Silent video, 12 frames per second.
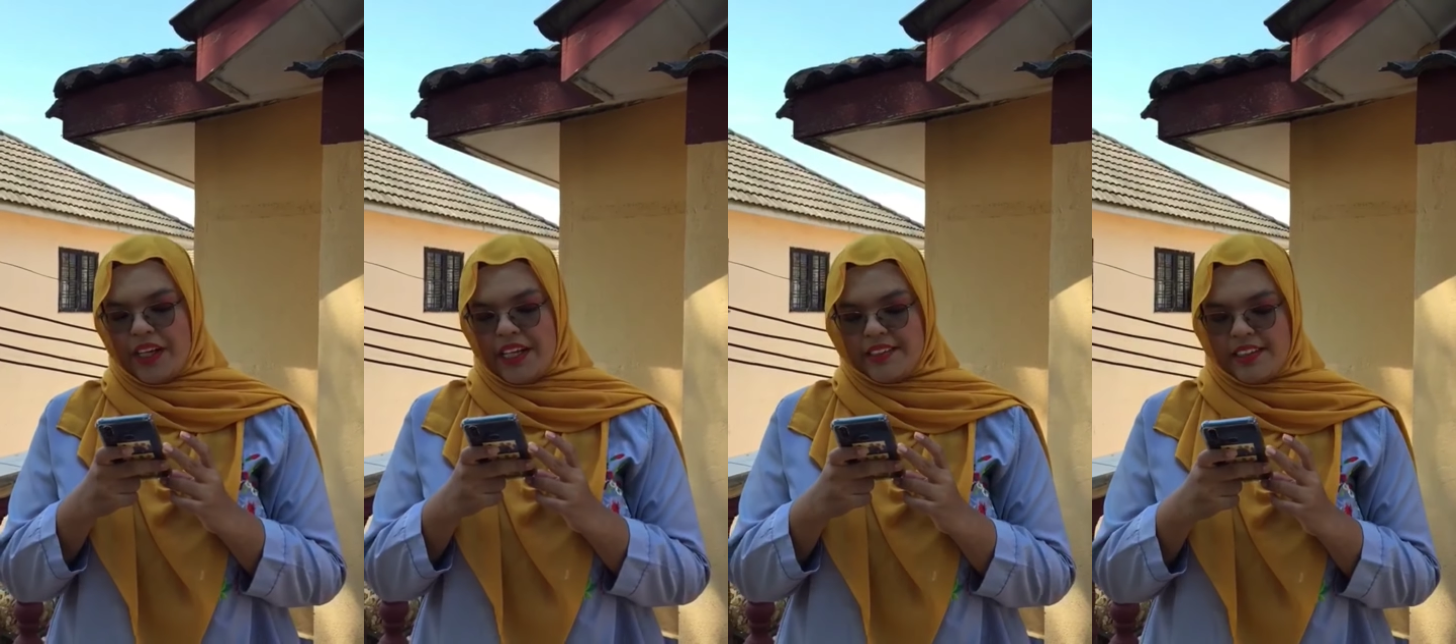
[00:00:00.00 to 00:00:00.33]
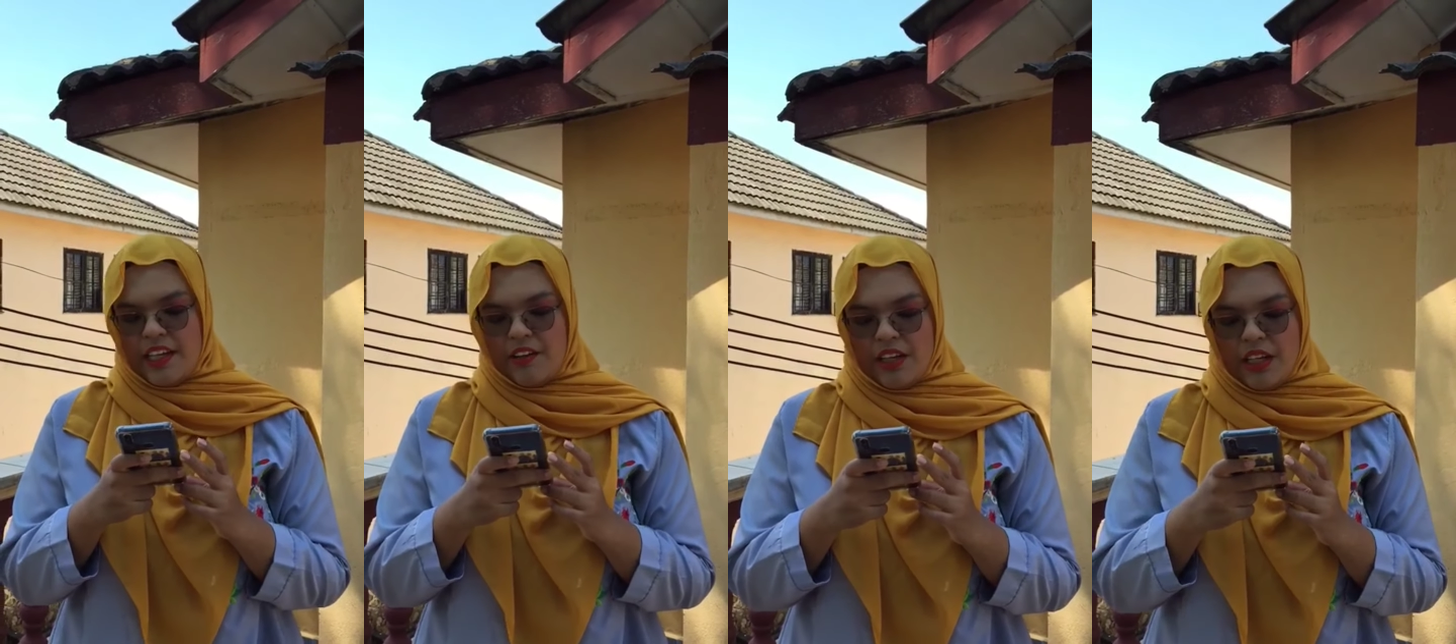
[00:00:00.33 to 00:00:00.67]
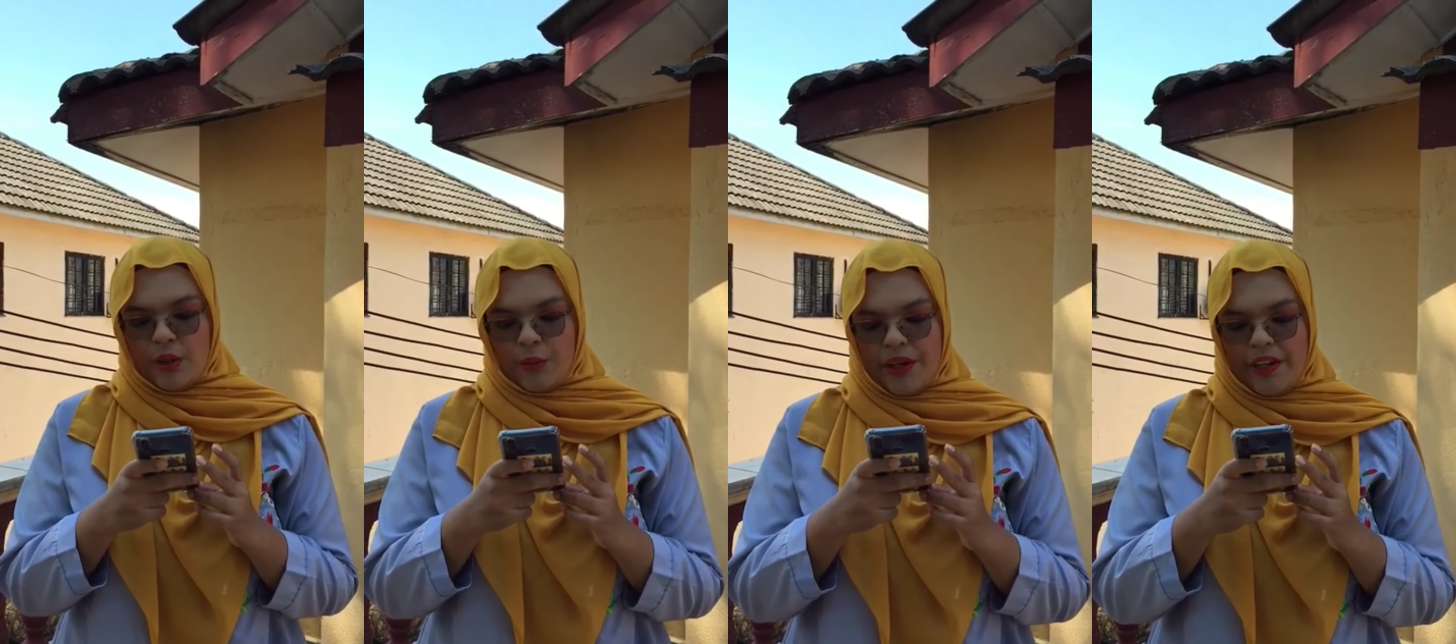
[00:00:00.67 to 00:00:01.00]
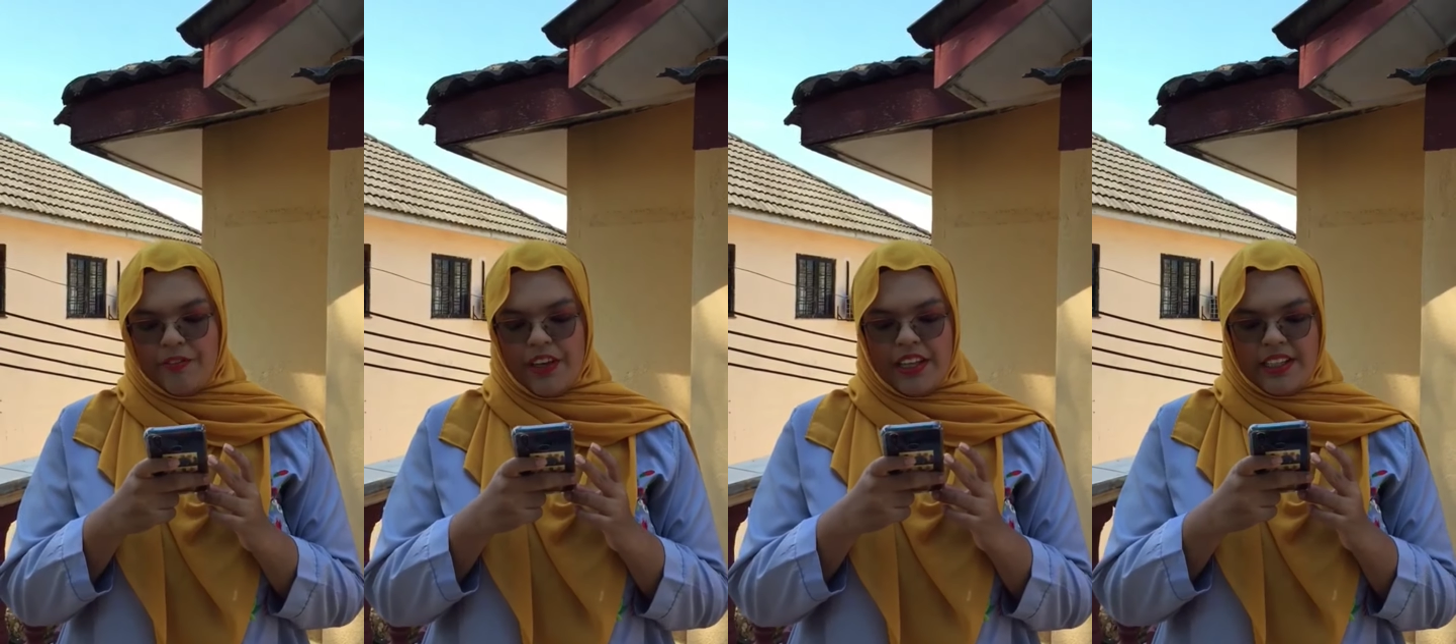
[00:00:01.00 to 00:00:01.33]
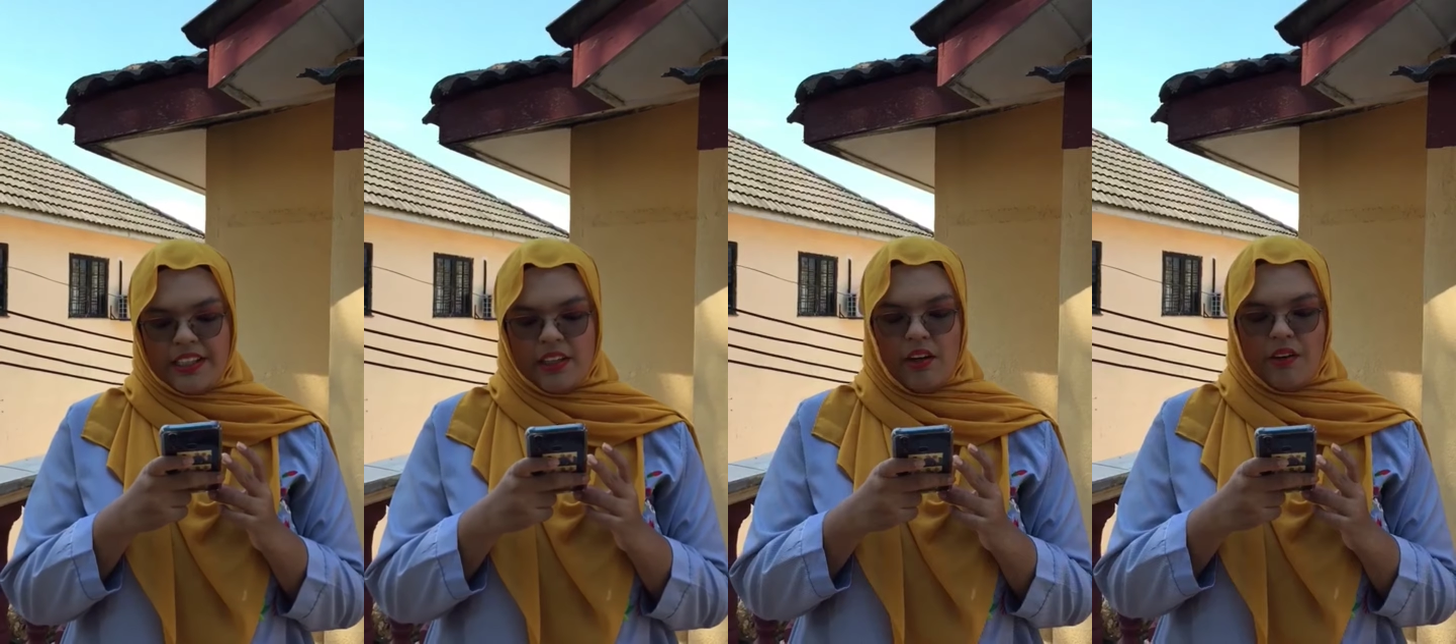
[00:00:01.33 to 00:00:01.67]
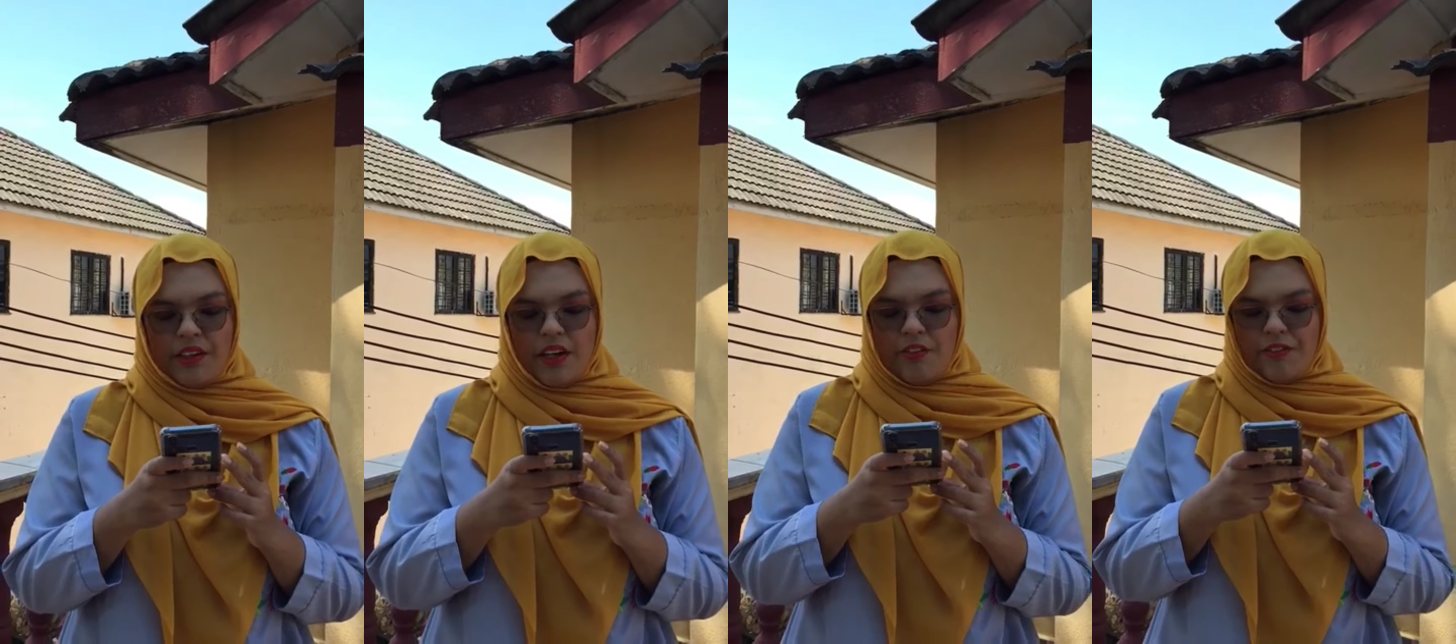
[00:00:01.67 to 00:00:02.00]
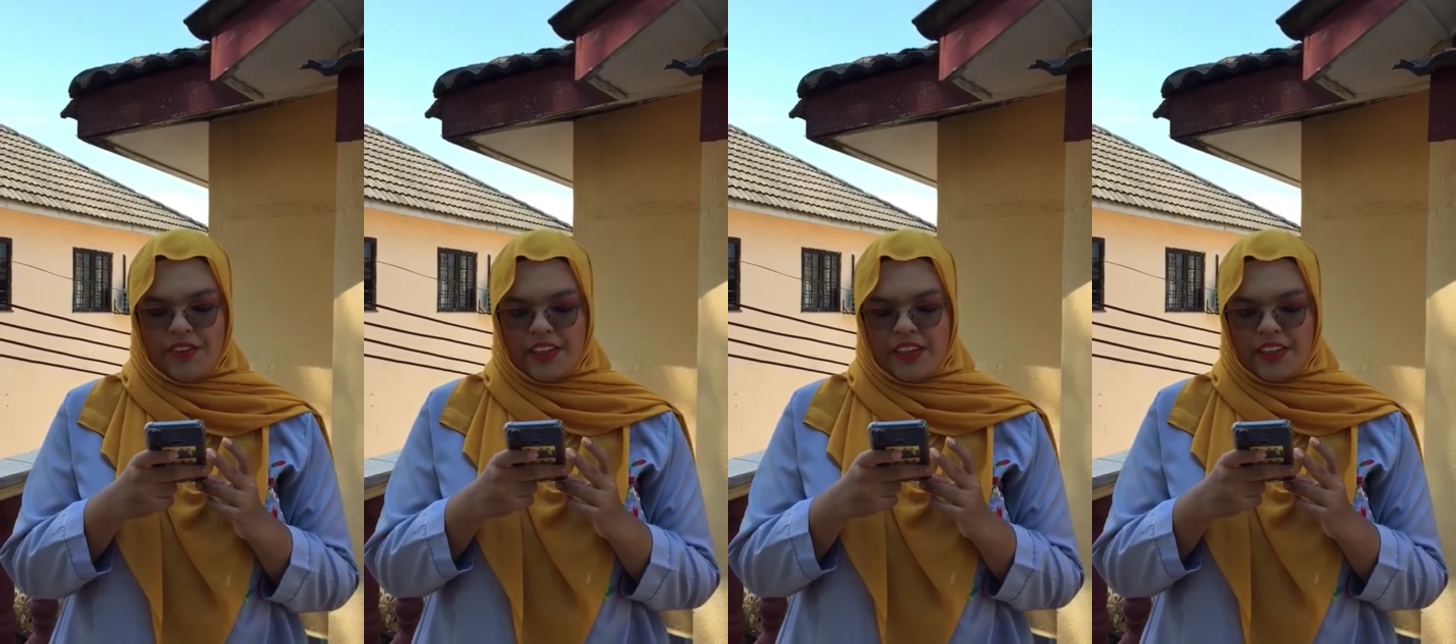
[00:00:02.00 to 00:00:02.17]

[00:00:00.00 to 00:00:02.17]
its equivalent or of